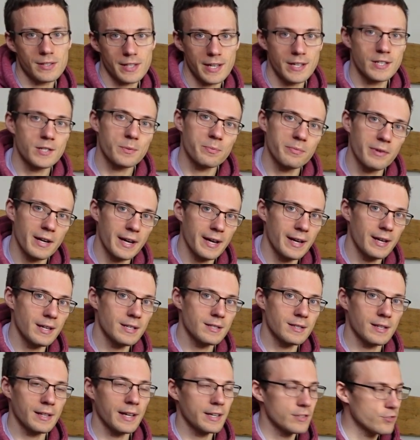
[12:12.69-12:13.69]
disc
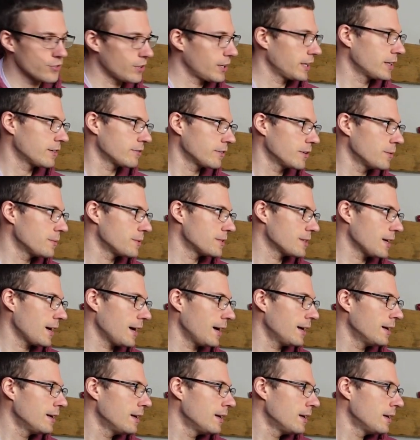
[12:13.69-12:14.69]
brakes, electronic group
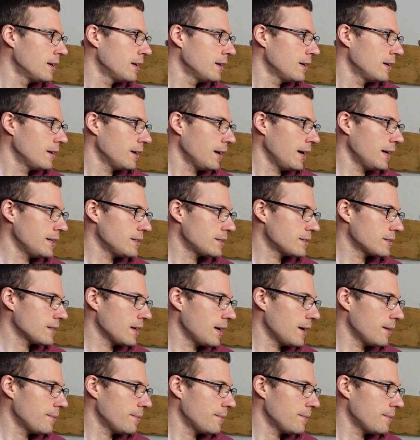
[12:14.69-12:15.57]
set, it's